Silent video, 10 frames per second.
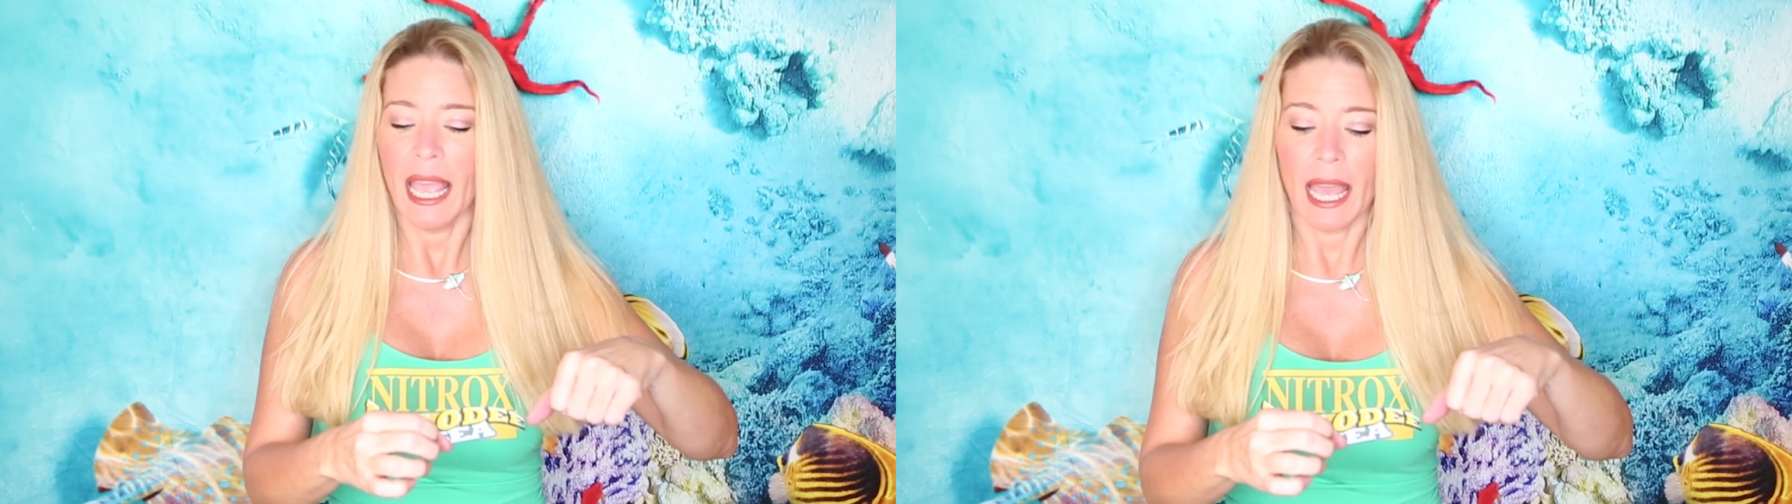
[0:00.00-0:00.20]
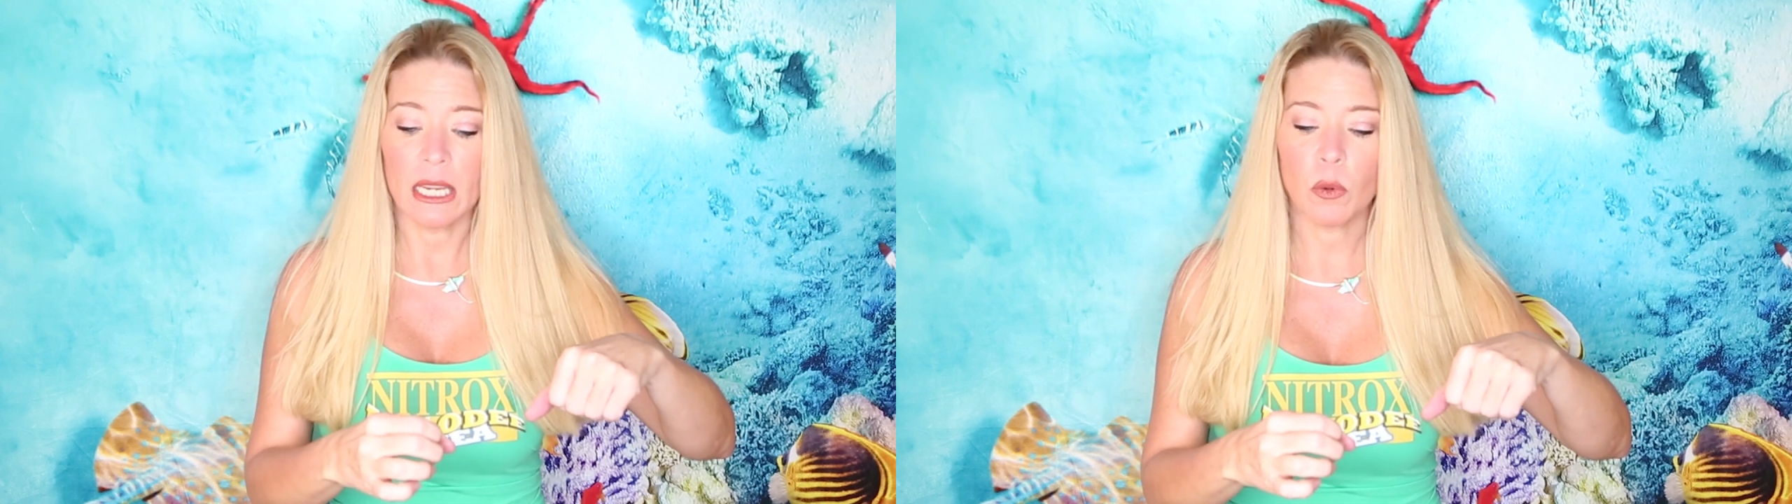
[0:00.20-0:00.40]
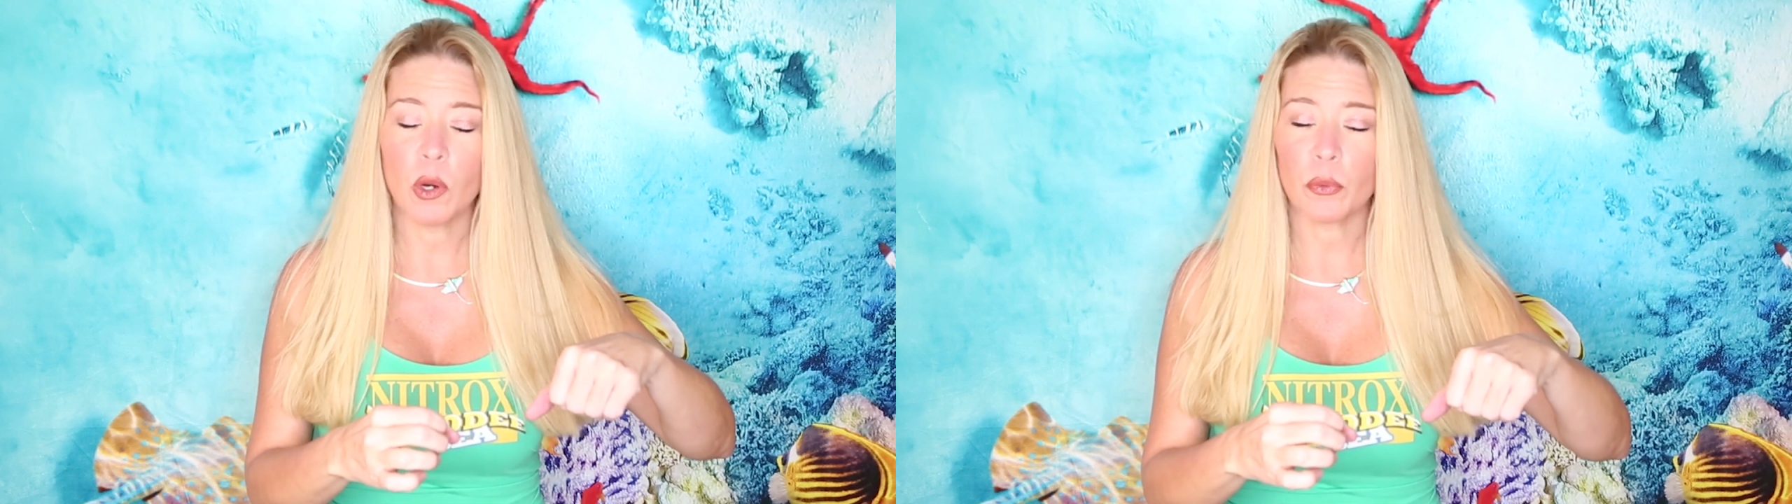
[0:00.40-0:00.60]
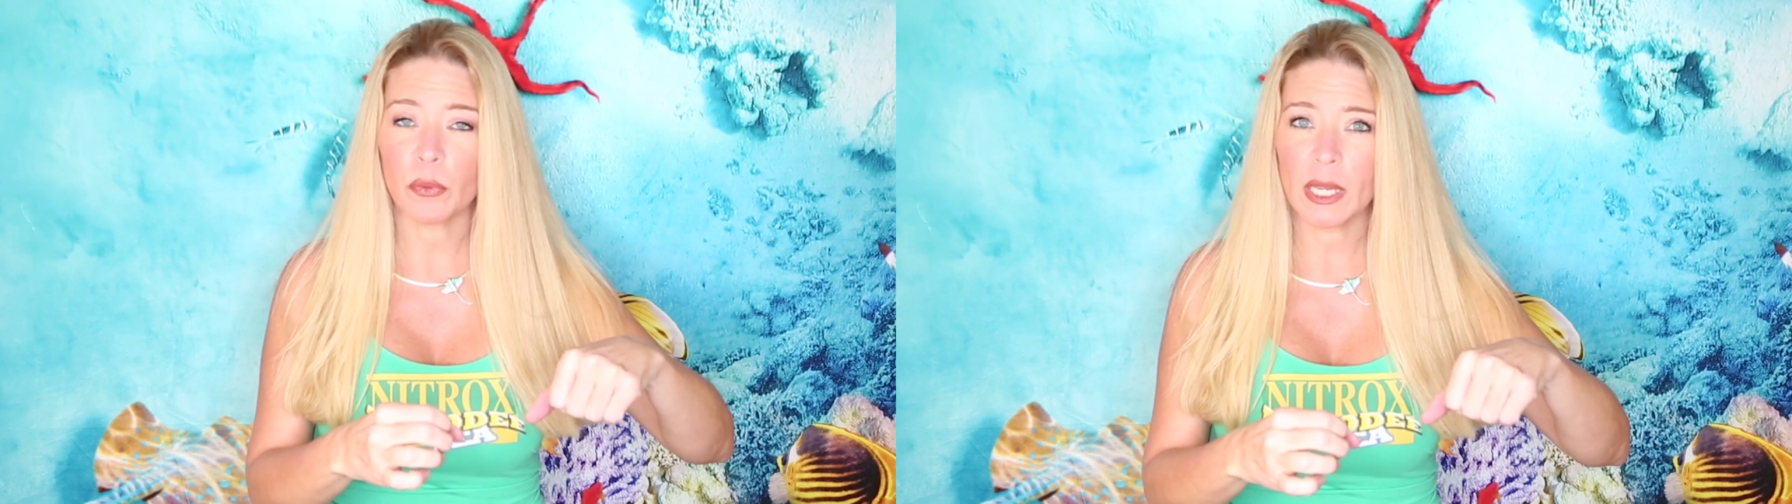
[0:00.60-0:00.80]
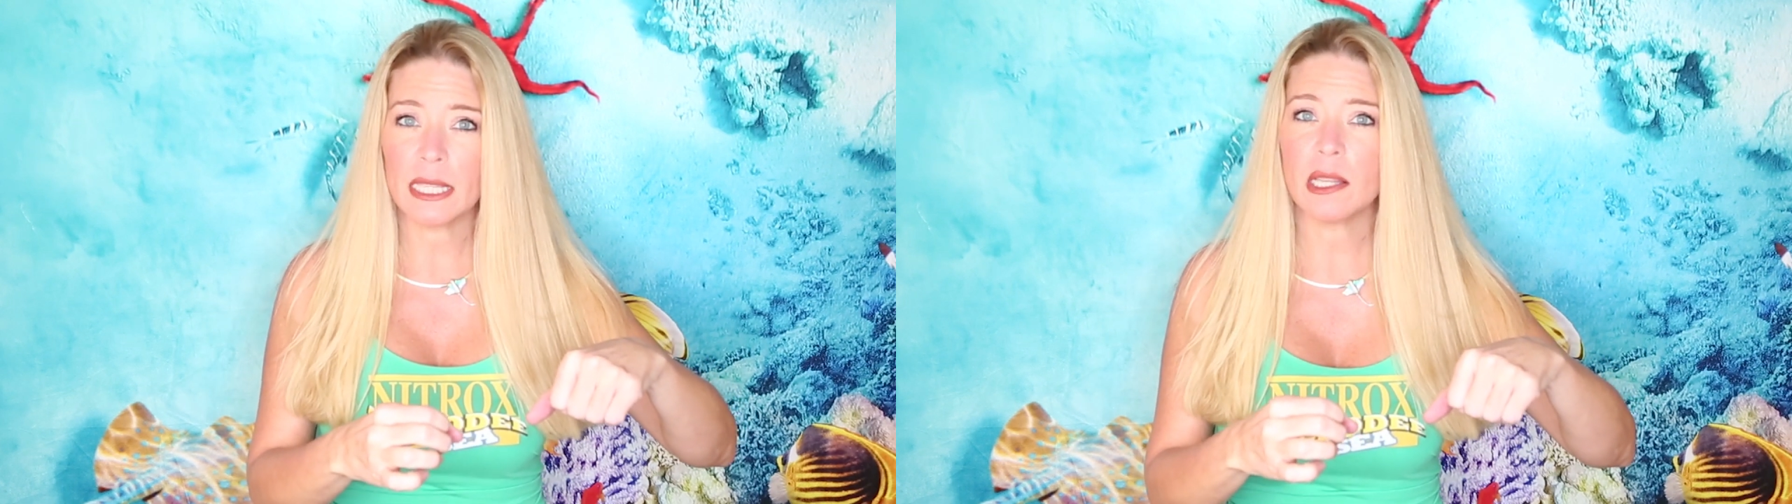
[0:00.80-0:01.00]
and it will
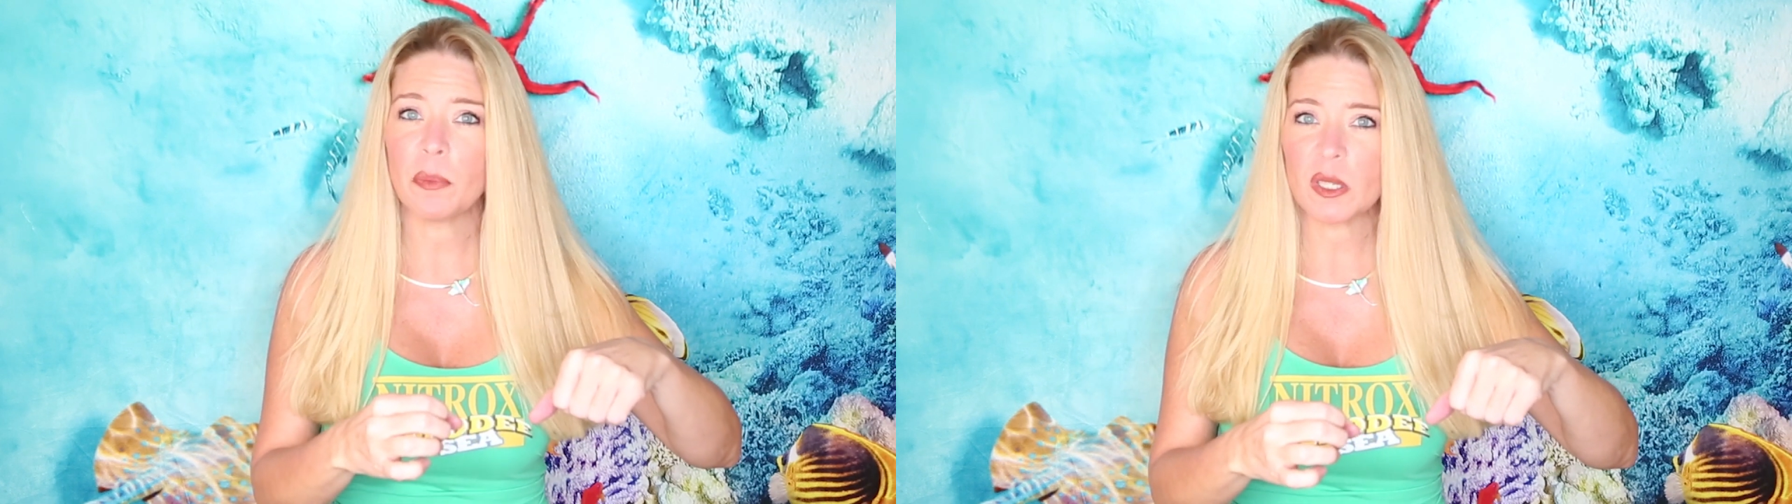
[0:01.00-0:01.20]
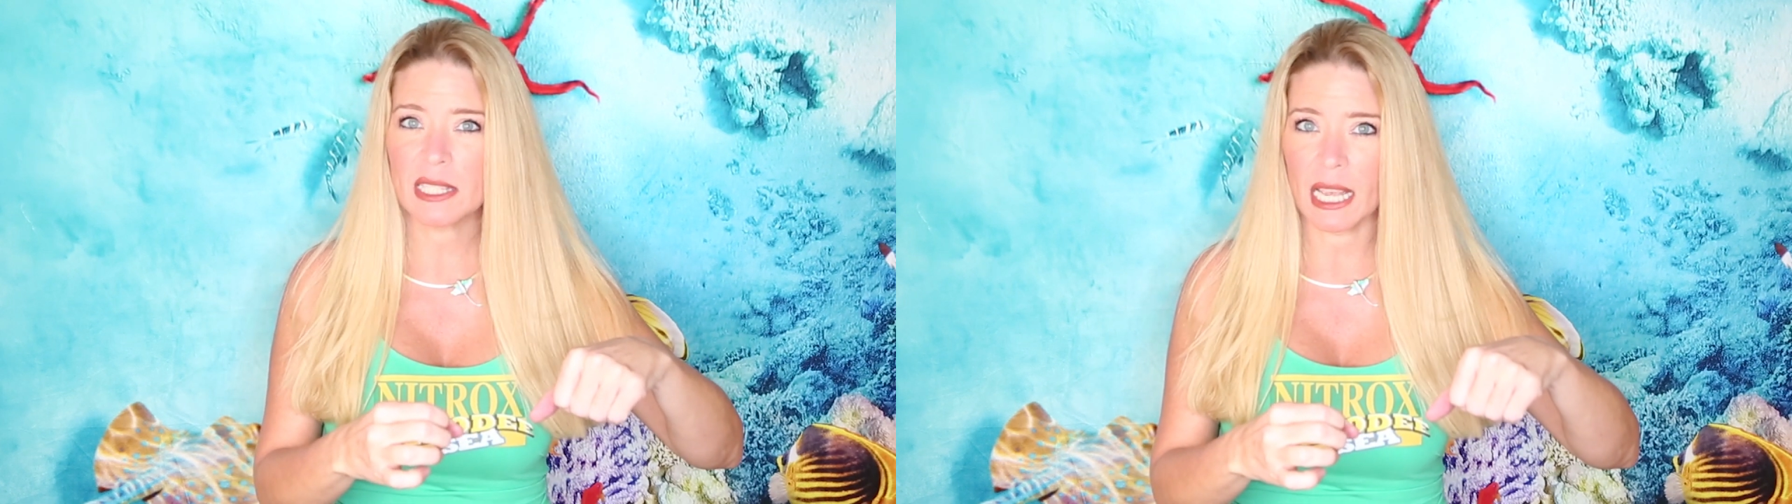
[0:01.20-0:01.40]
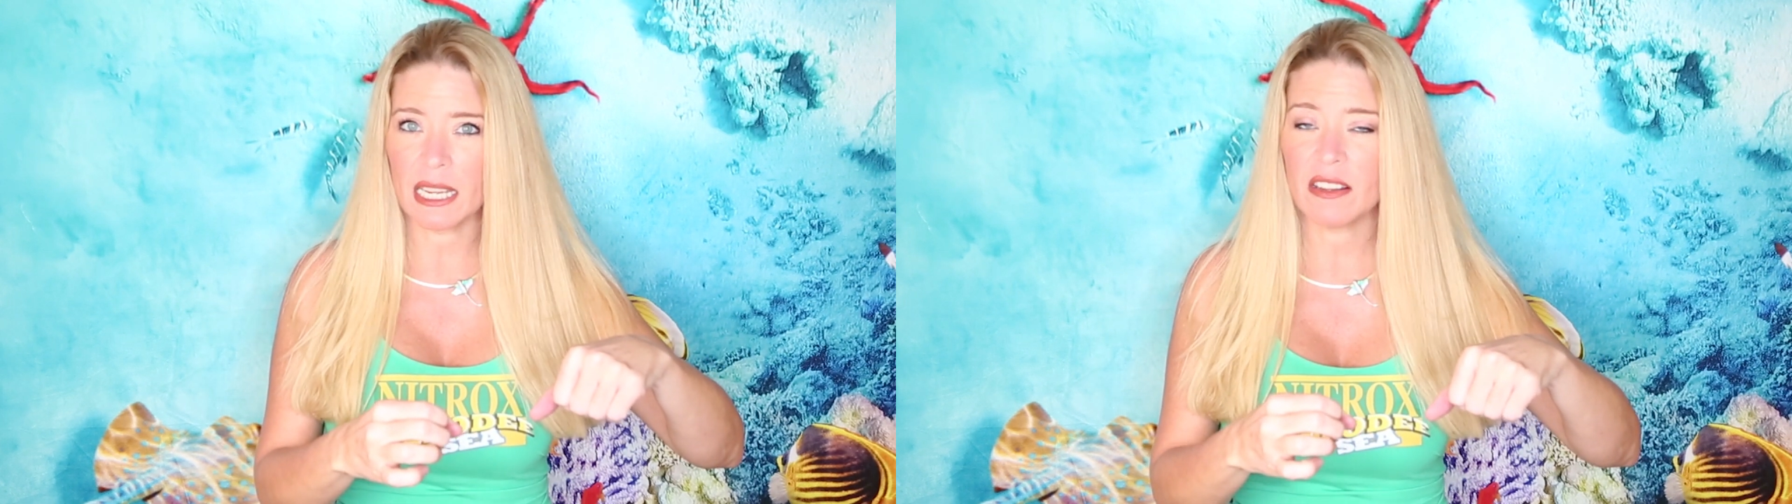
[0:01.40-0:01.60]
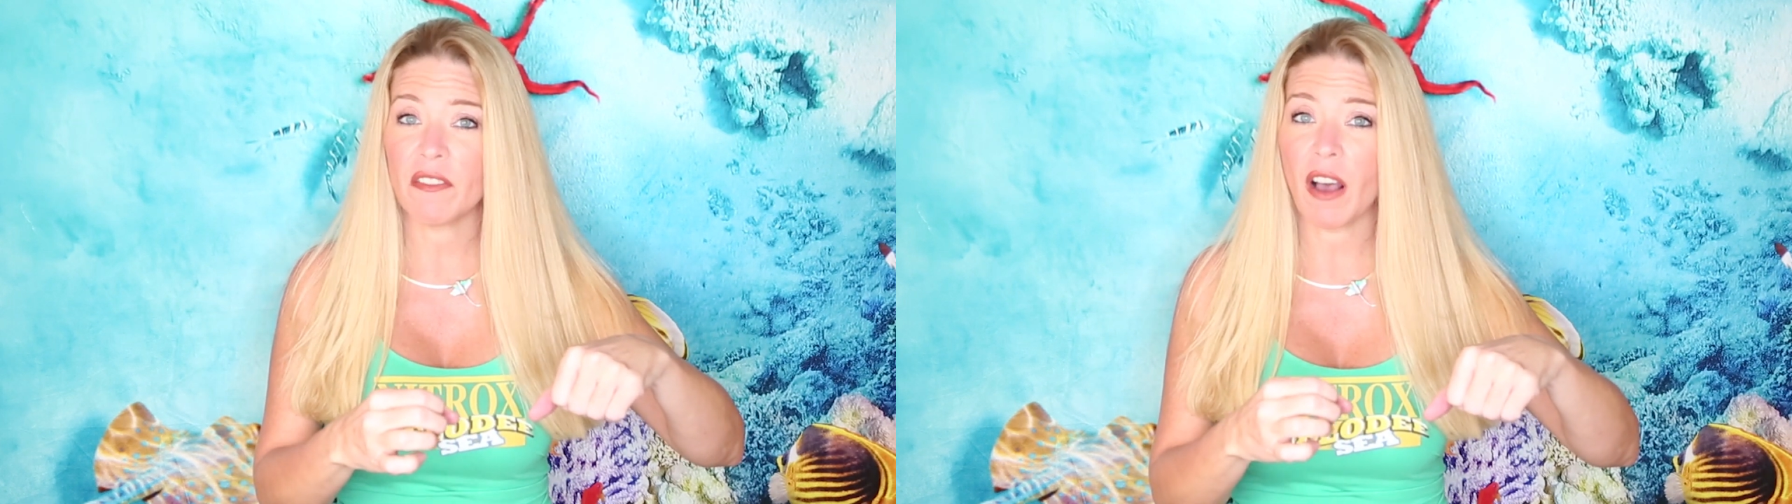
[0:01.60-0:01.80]
read the percentage